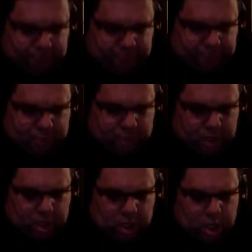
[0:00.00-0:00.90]
yeah,
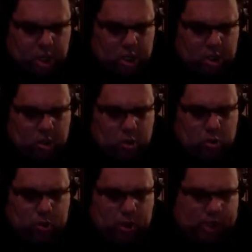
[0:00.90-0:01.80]

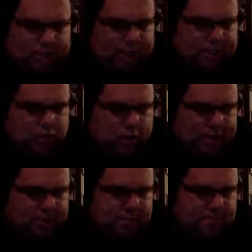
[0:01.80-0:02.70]
we lost a
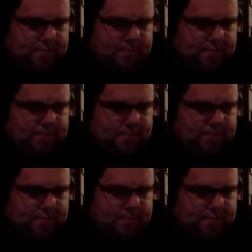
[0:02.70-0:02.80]
great